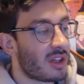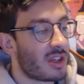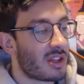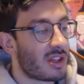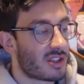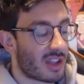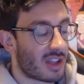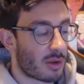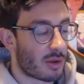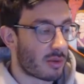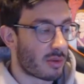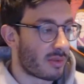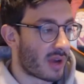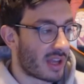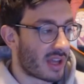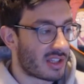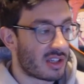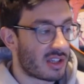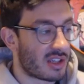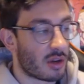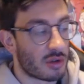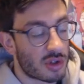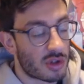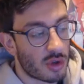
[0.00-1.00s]
So that would have been
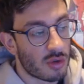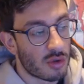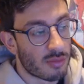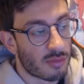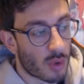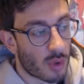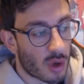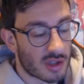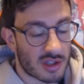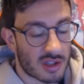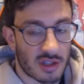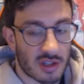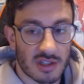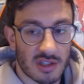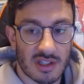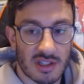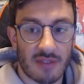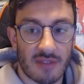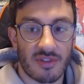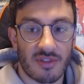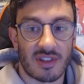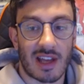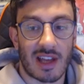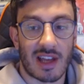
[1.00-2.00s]
90. No, 2 more. So it's
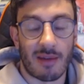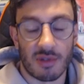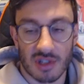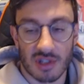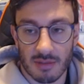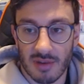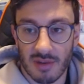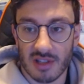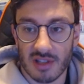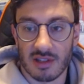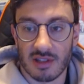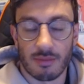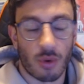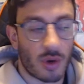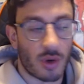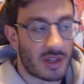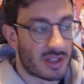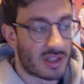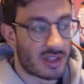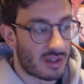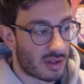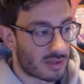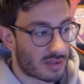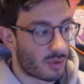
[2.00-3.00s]
10 for damage and plus the
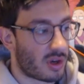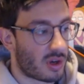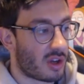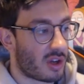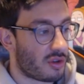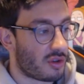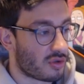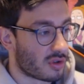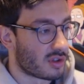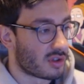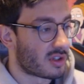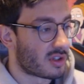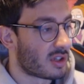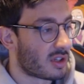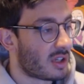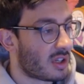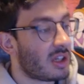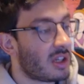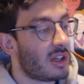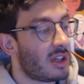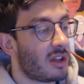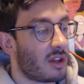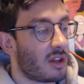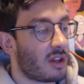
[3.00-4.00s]
poison. That's 100.
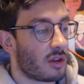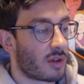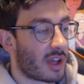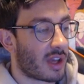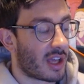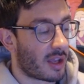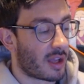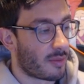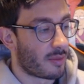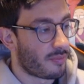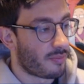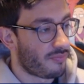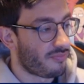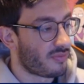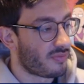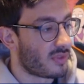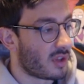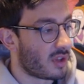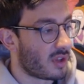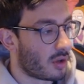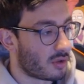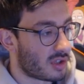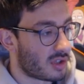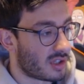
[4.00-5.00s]
Okay,
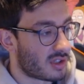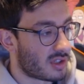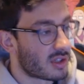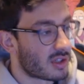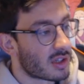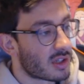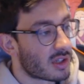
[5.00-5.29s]
noted.